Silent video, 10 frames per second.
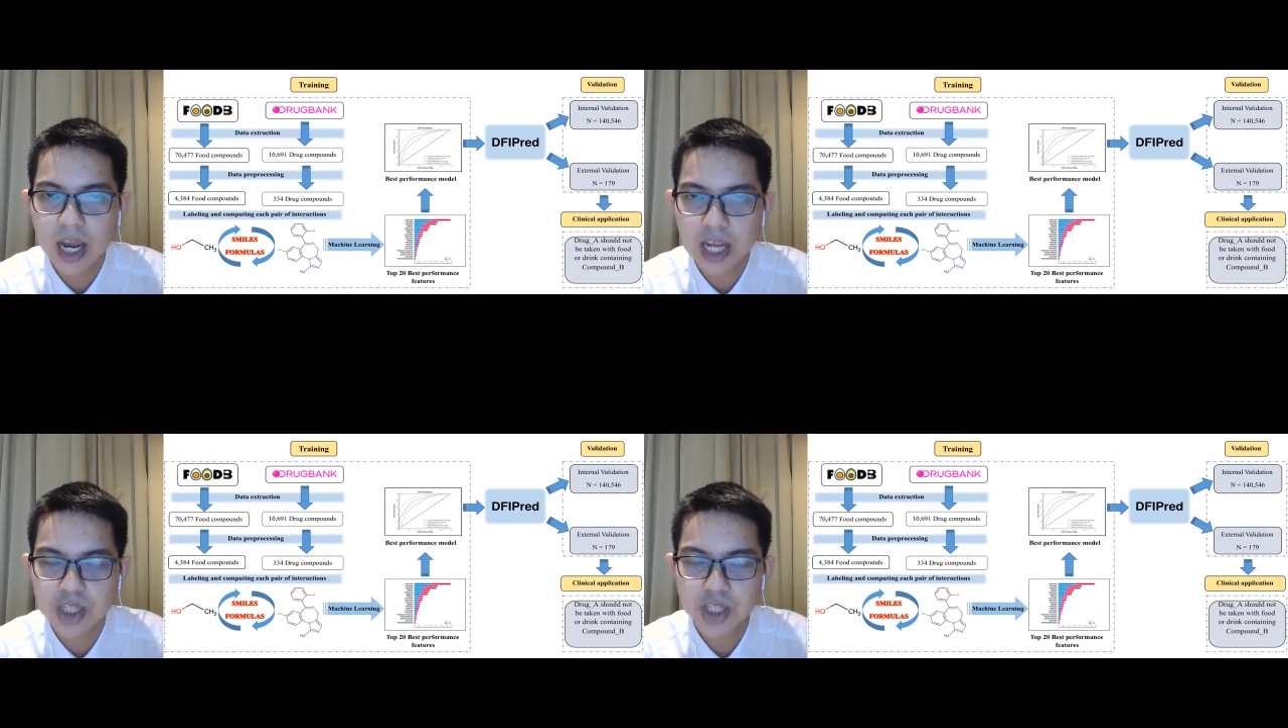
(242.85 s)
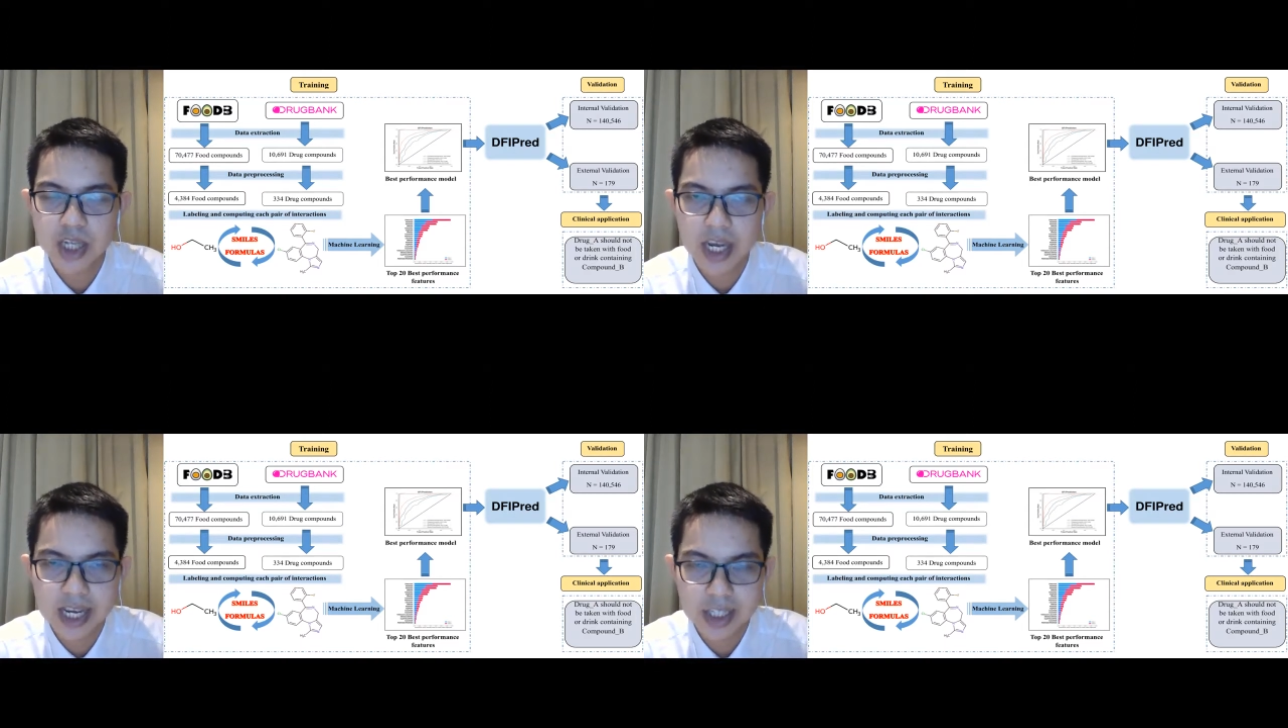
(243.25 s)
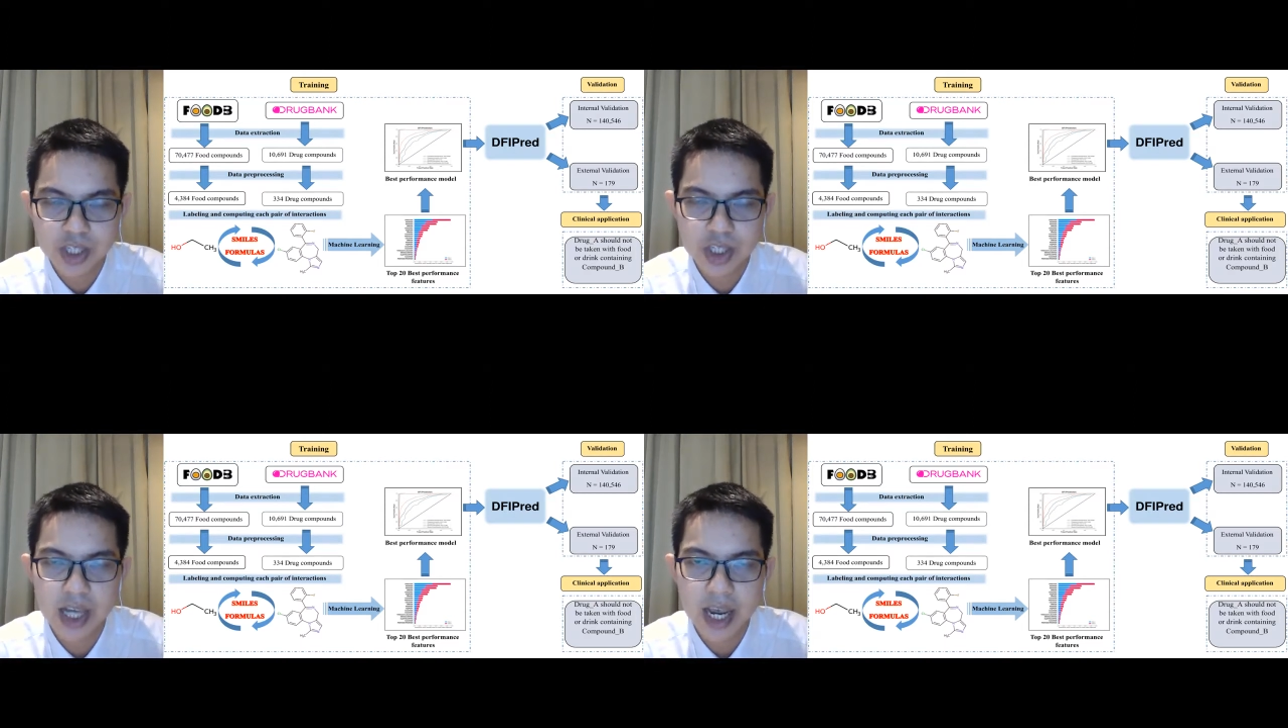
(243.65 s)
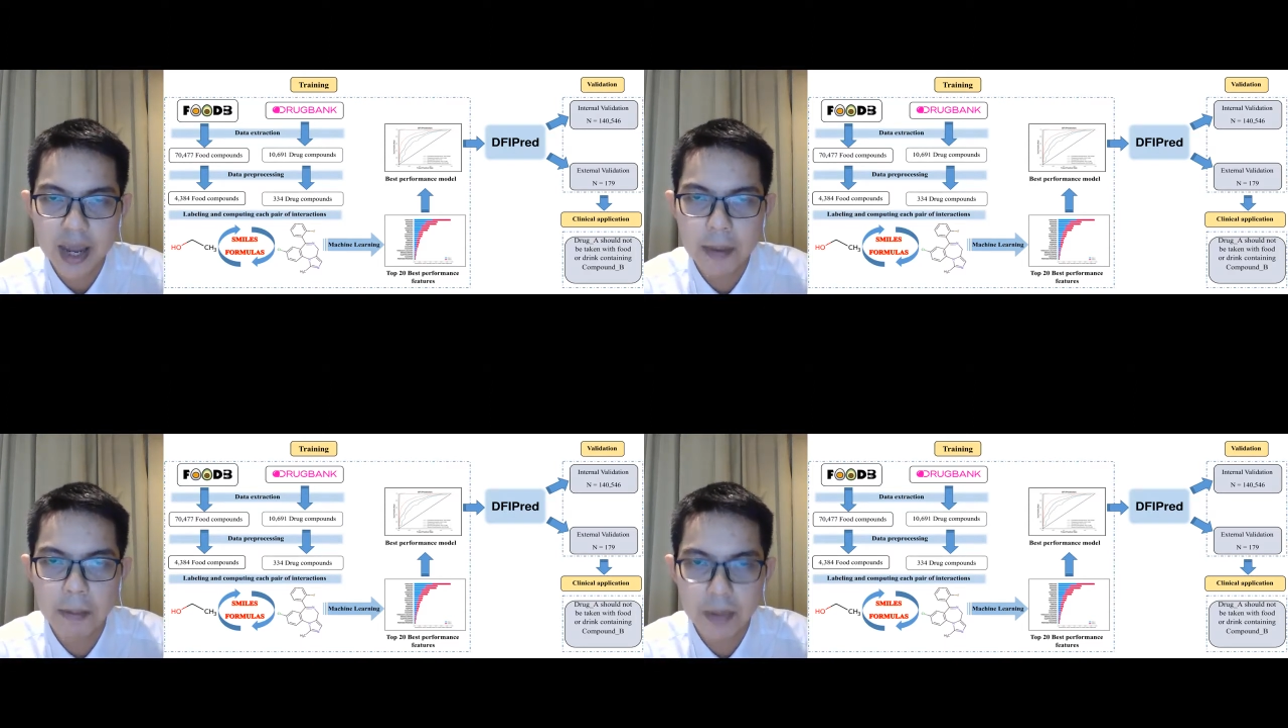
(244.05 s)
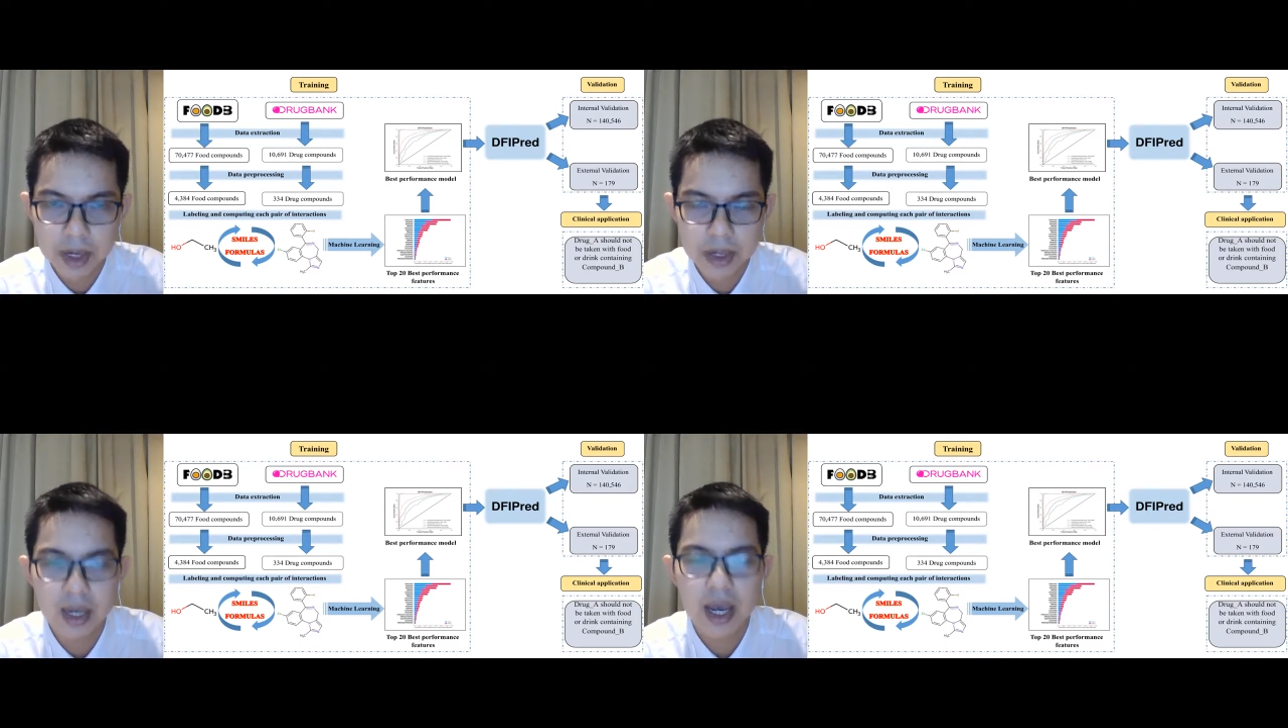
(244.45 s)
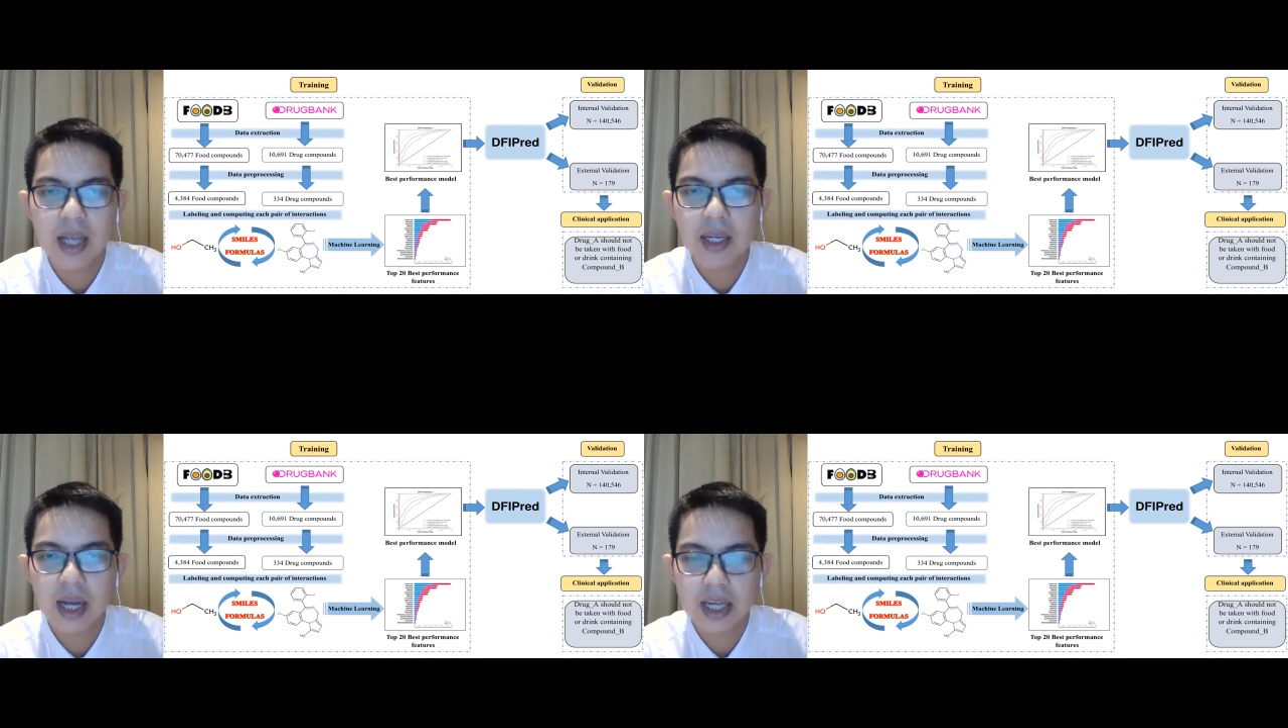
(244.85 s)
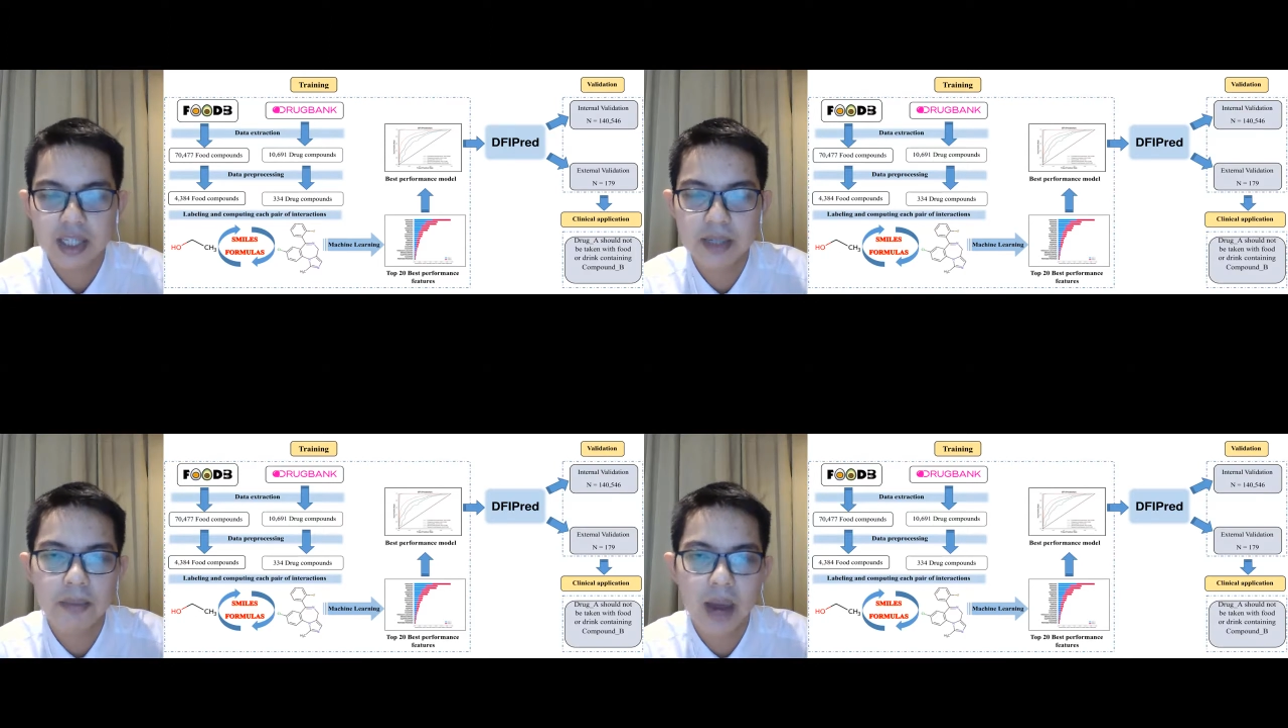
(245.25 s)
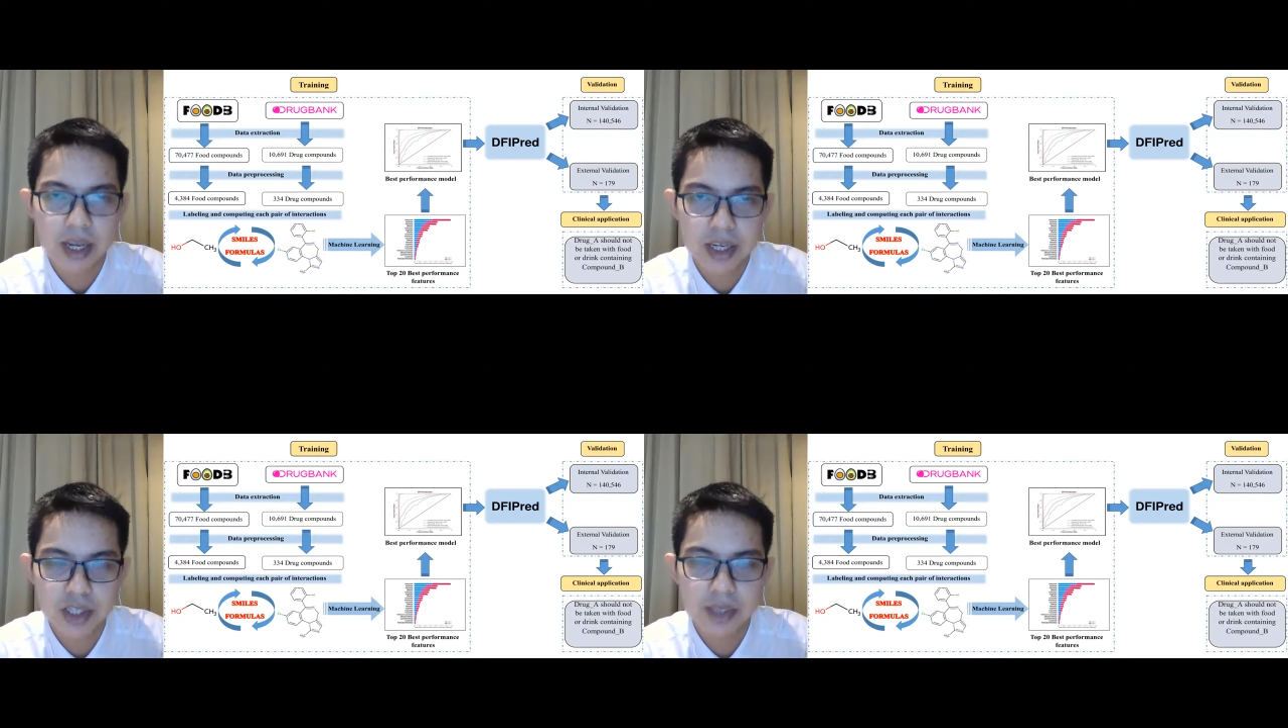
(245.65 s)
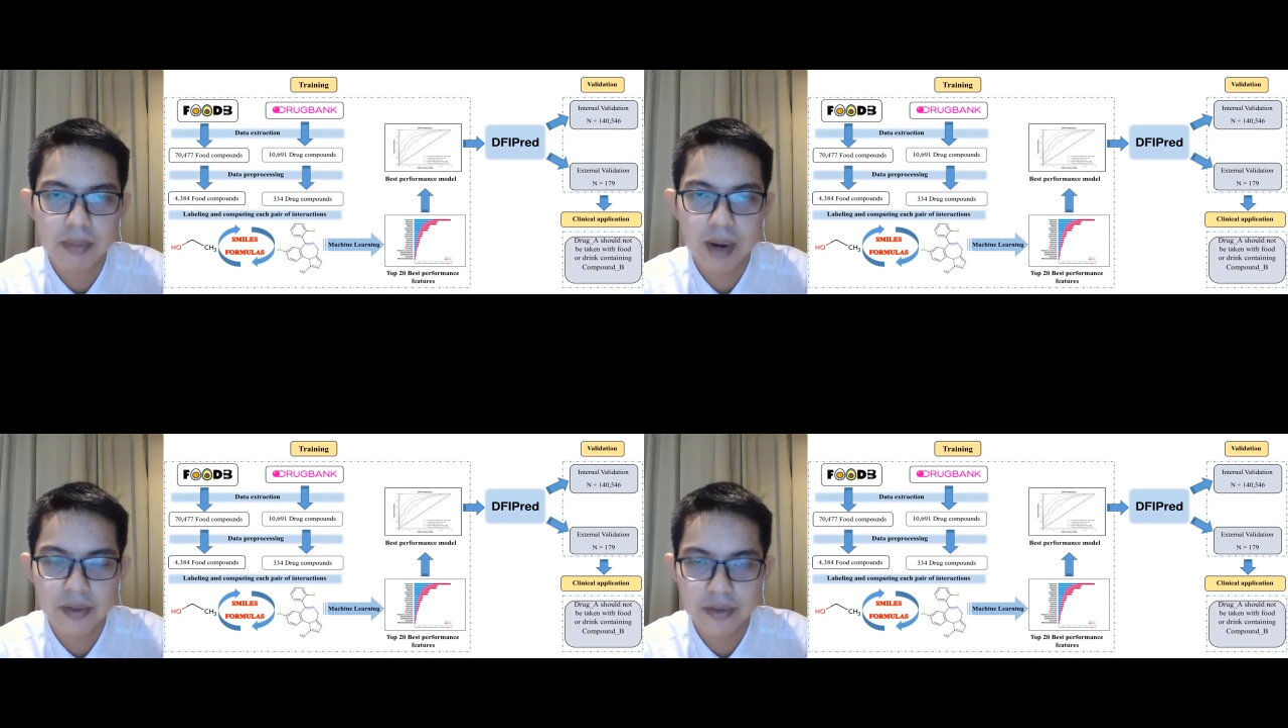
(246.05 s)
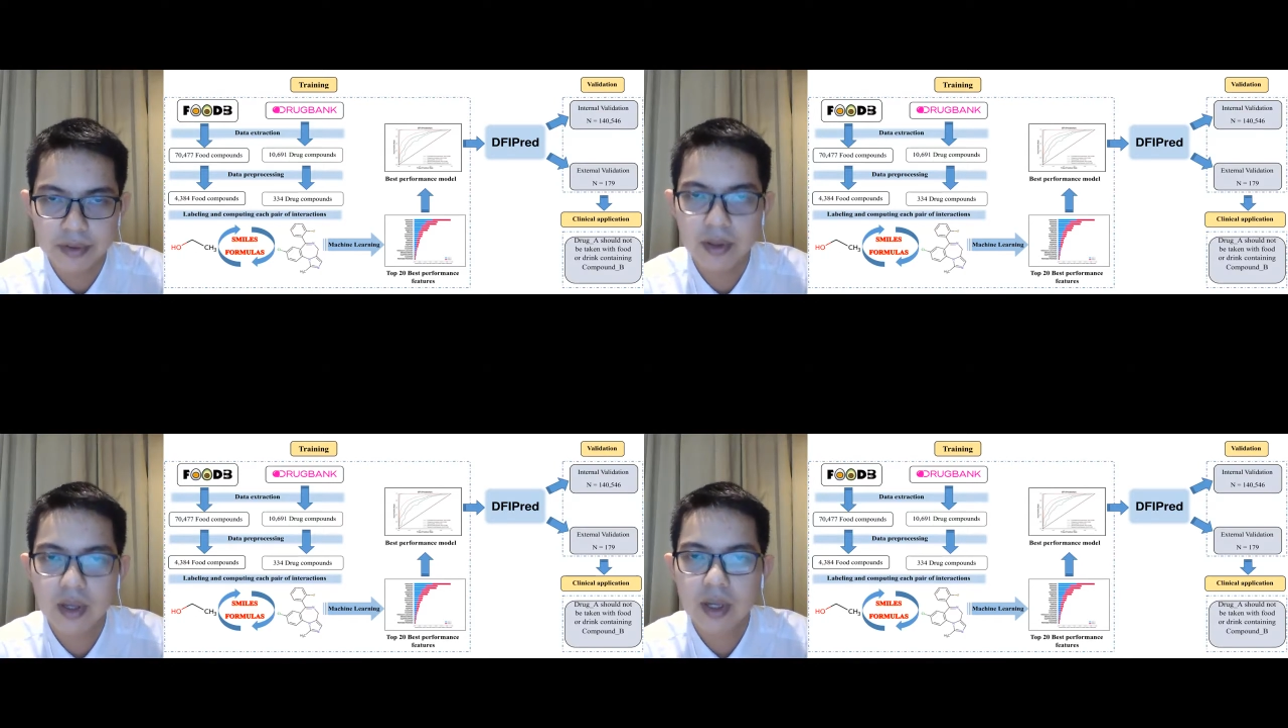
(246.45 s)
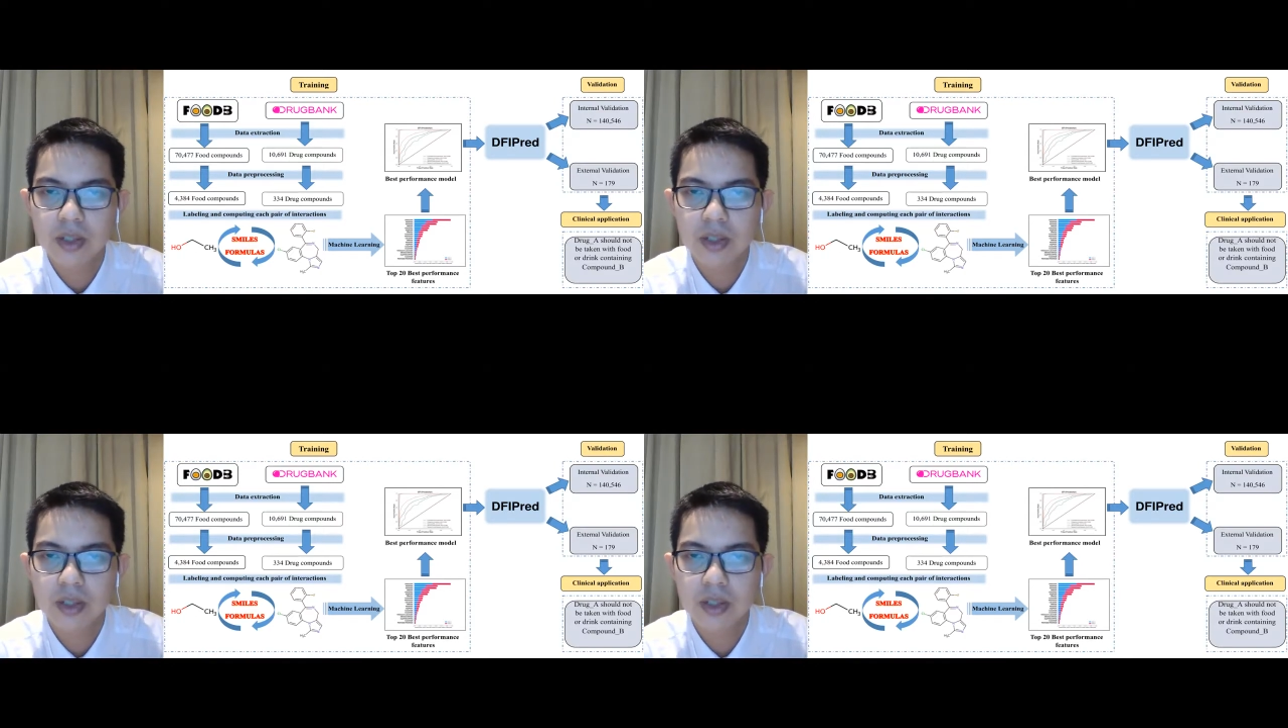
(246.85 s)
HHAP analysis package in Python